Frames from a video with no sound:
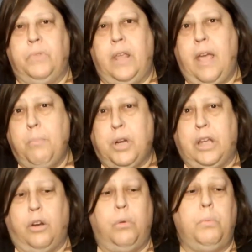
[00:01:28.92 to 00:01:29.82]
camera
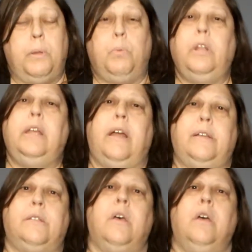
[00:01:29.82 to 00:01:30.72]
gear, it would be really
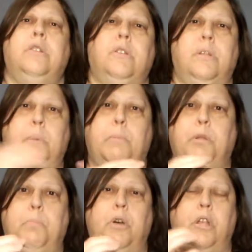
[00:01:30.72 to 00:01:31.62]
nice just to be able
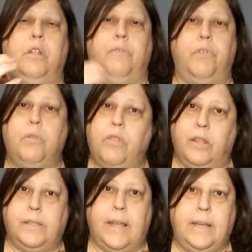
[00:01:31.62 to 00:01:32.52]
to put the few
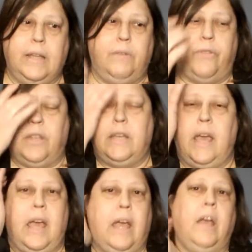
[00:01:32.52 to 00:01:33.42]
things I need for the
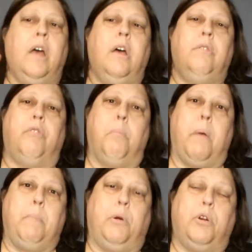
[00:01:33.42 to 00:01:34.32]
day from
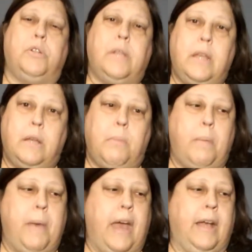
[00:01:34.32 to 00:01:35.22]
my purse into my
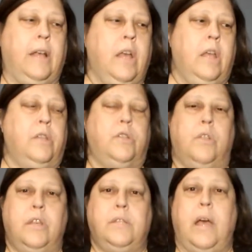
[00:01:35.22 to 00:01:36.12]
bag. So
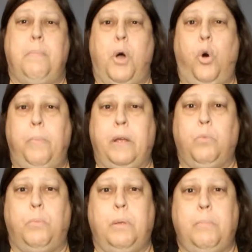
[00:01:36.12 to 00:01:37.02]
this, I'm
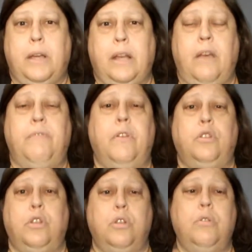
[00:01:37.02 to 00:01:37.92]
hoping, will be big enough
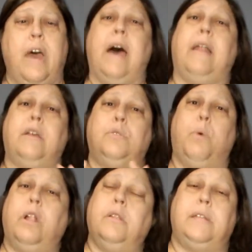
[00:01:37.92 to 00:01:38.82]
to do that, as
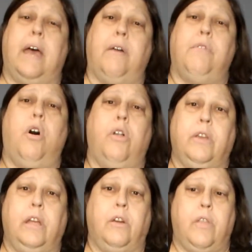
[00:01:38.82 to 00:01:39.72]
well as have all
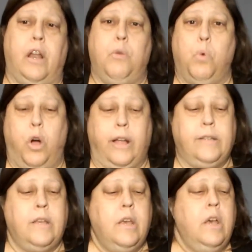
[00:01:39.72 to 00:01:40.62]
the gear that I want.